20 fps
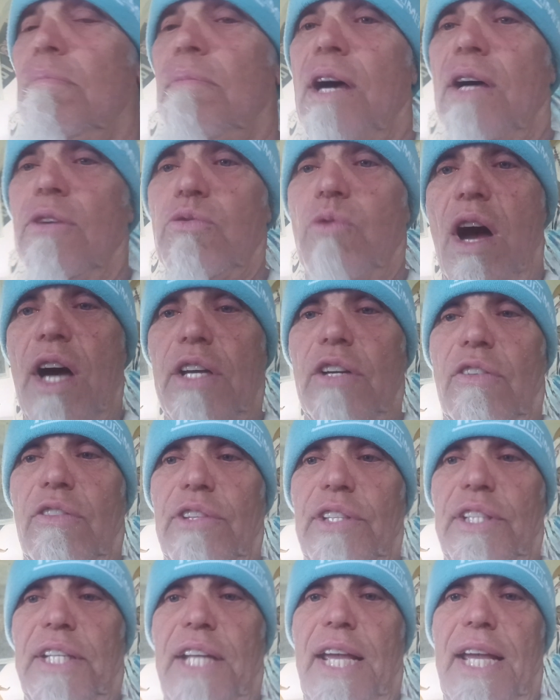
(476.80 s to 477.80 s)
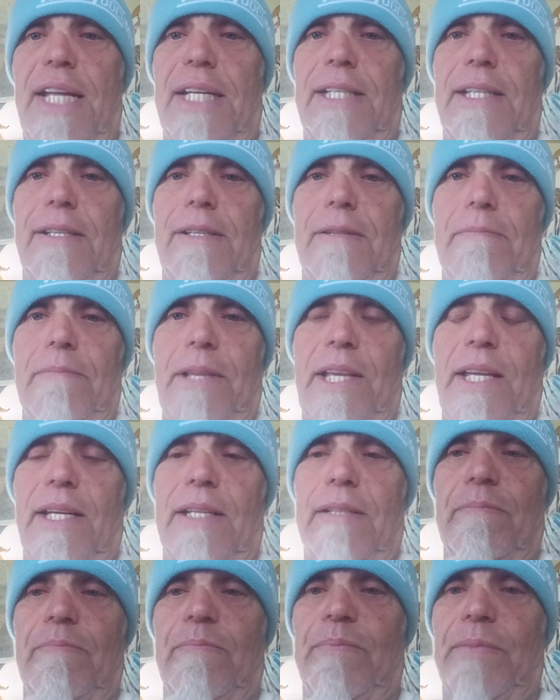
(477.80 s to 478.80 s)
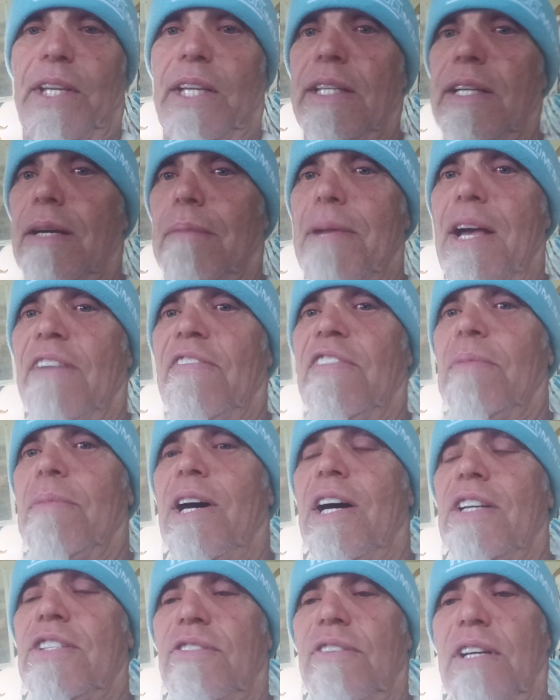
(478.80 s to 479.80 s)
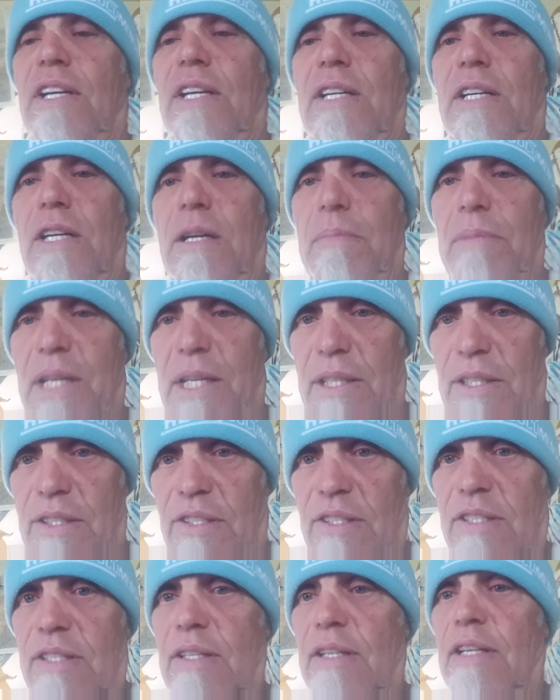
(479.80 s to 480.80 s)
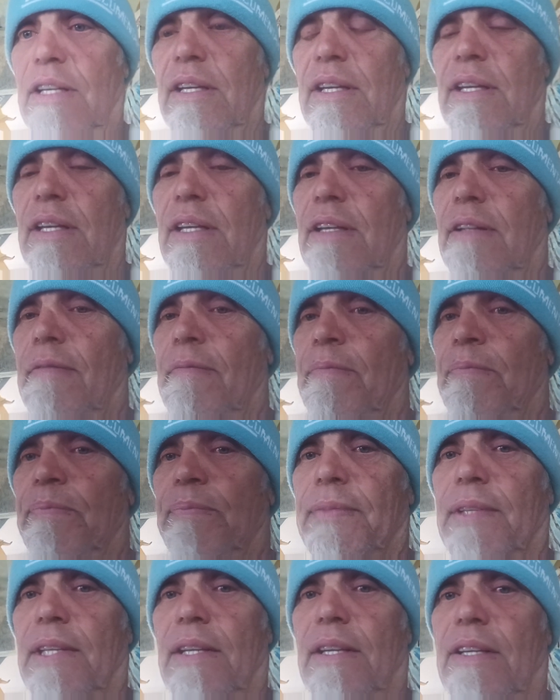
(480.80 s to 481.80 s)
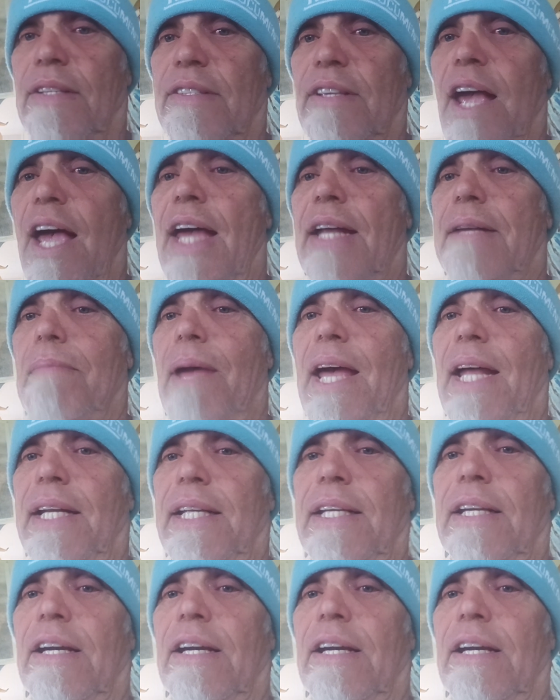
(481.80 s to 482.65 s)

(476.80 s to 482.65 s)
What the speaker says: I was walking over the Danube, and a young man from Austria called me, and he says, because I had met